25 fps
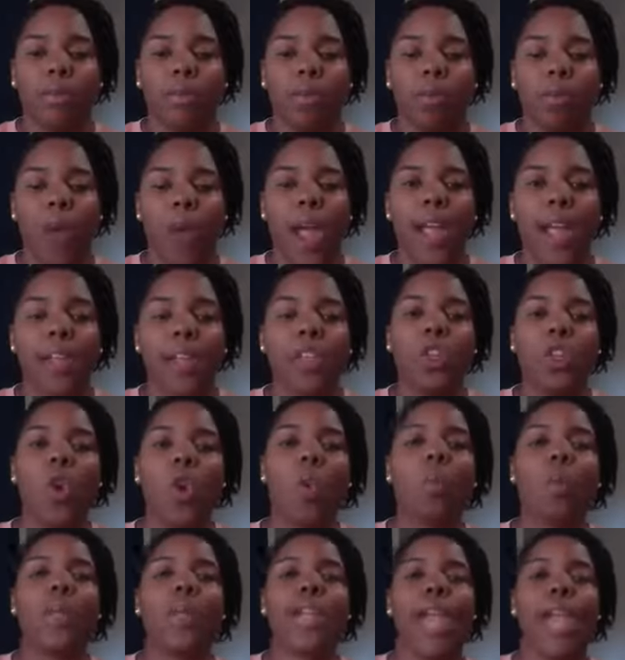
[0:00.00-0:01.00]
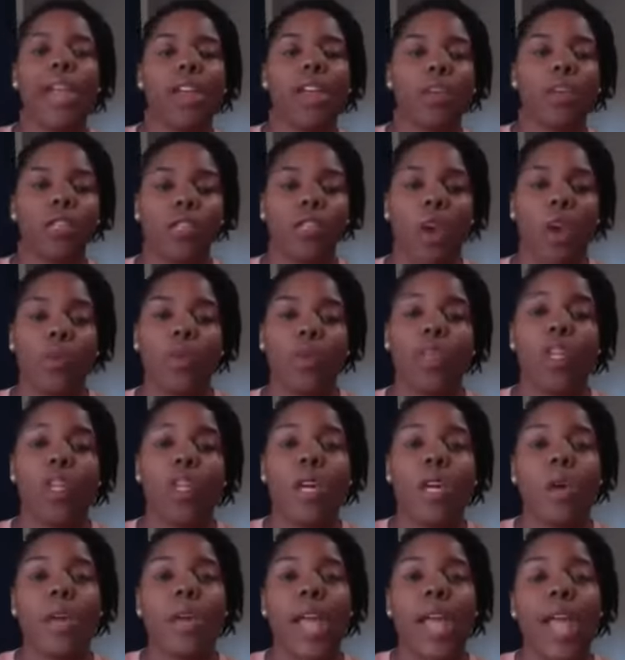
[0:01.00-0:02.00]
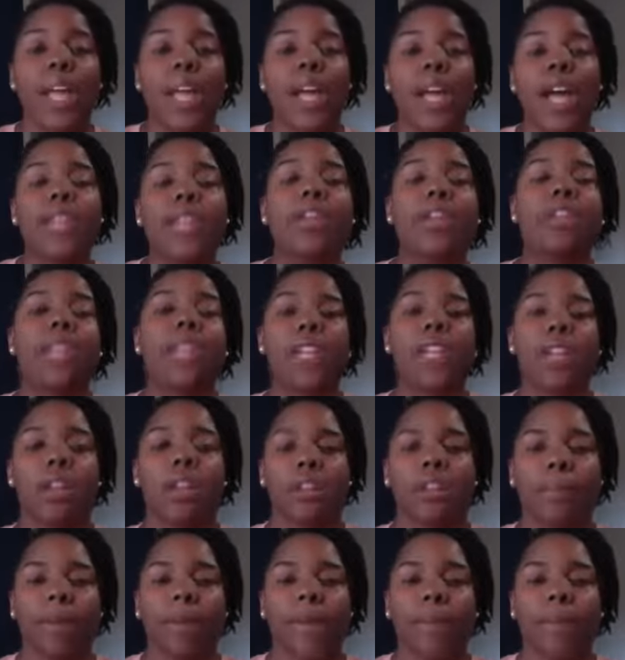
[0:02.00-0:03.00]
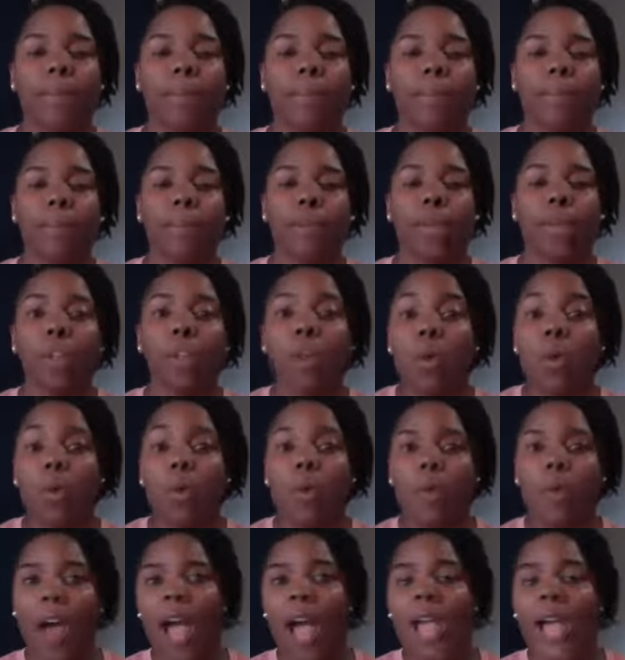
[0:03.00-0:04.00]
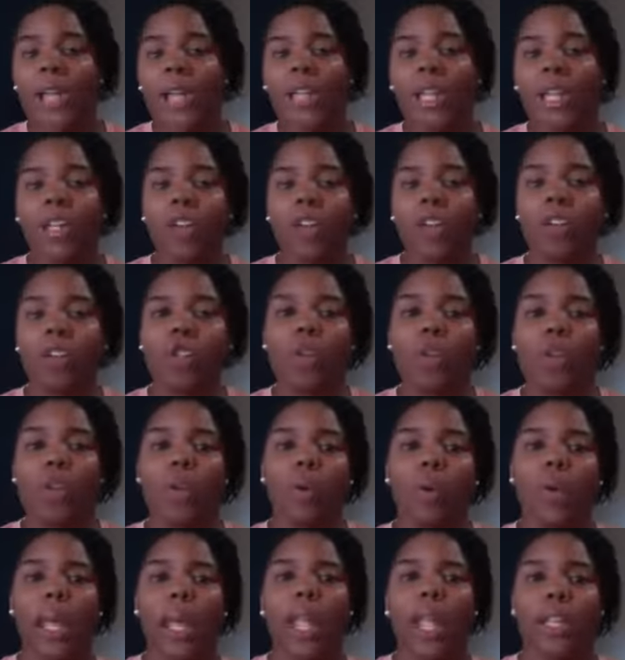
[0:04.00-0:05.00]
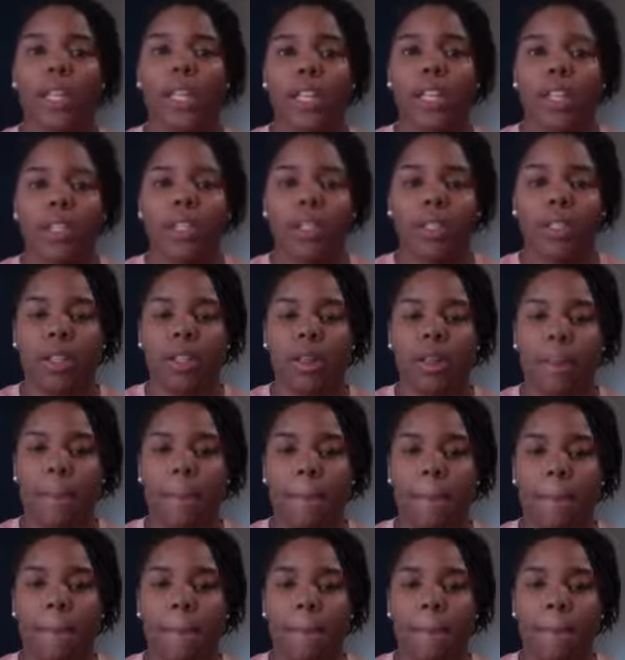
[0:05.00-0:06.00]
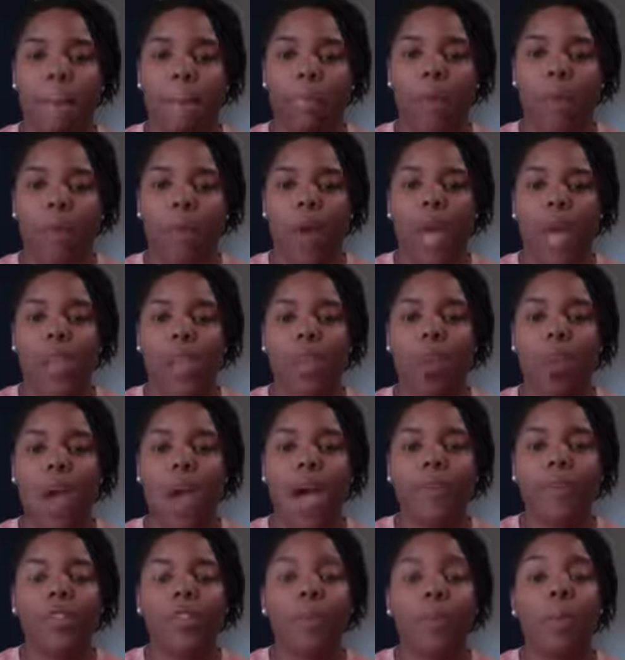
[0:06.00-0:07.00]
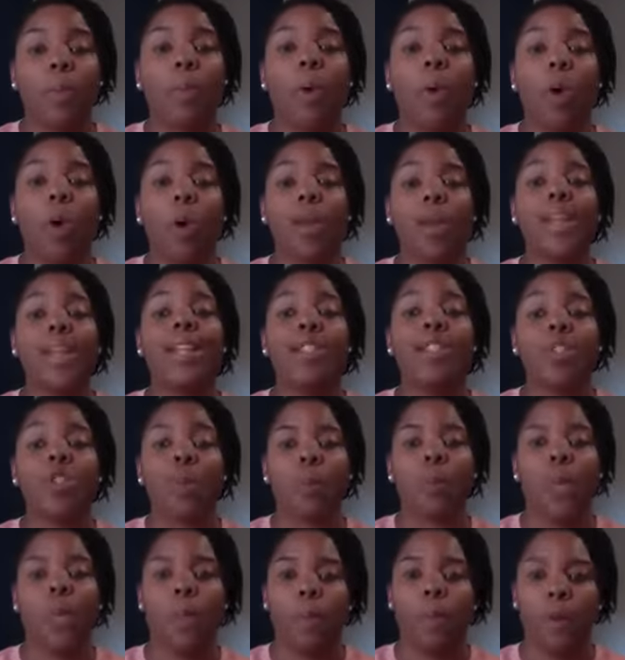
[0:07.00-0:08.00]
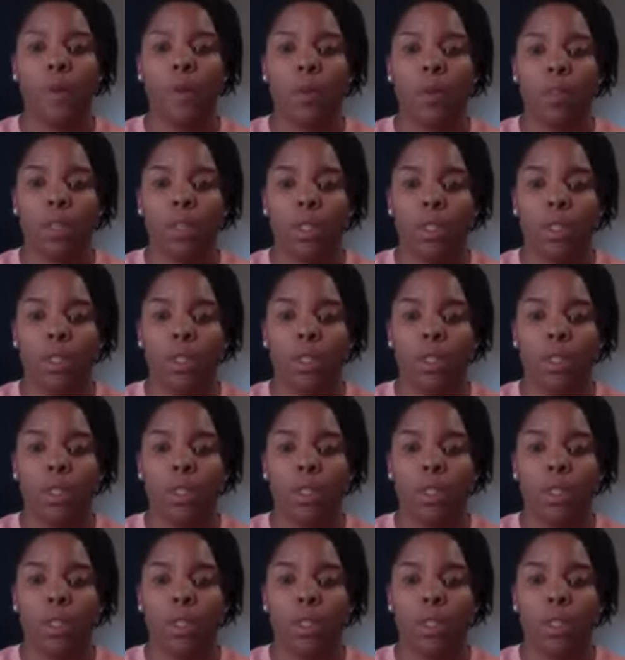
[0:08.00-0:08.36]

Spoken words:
right? Duplicate yourself and create other leaders, right? You don't find leaders, you create leaders, right? You have to pour into people.